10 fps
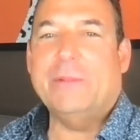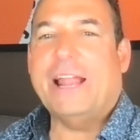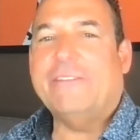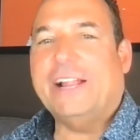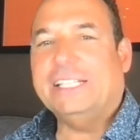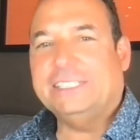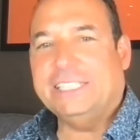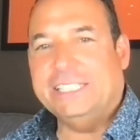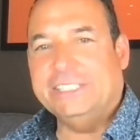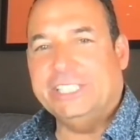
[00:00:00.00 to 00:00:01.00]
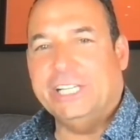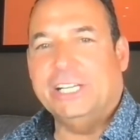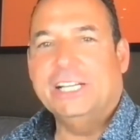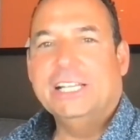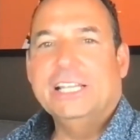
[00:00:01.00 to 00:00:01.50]
Matter of fact, it's
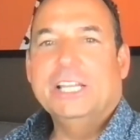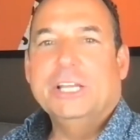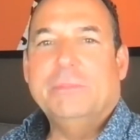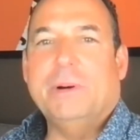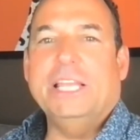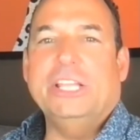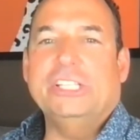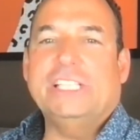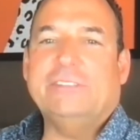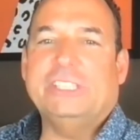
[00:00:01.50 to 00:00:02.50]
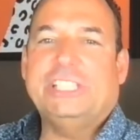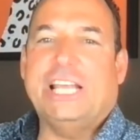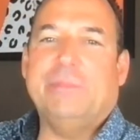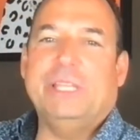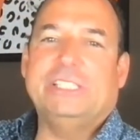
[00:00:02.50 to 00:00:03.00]
easier, but you just have to
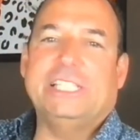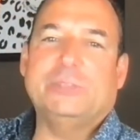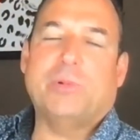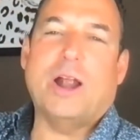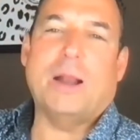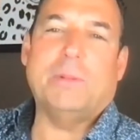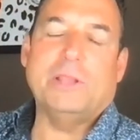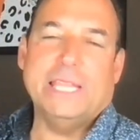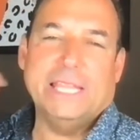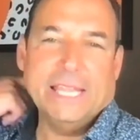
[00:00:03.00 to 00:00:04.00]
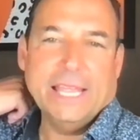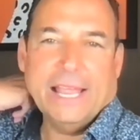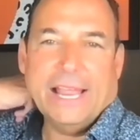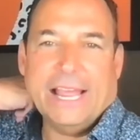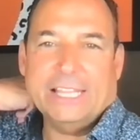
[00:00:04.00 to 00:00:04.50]
set up these things properly
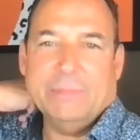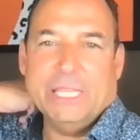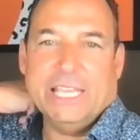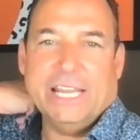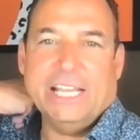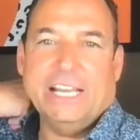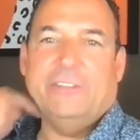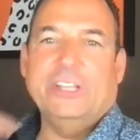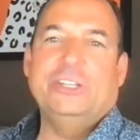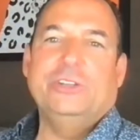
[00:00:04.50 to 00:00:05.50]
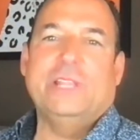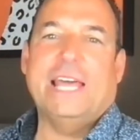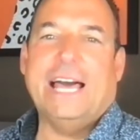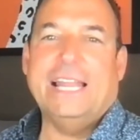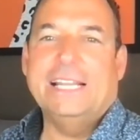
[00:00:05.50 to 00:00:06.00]
at the beginning. And if you do
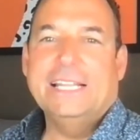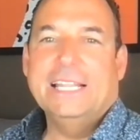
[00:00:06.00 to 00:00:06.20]
that,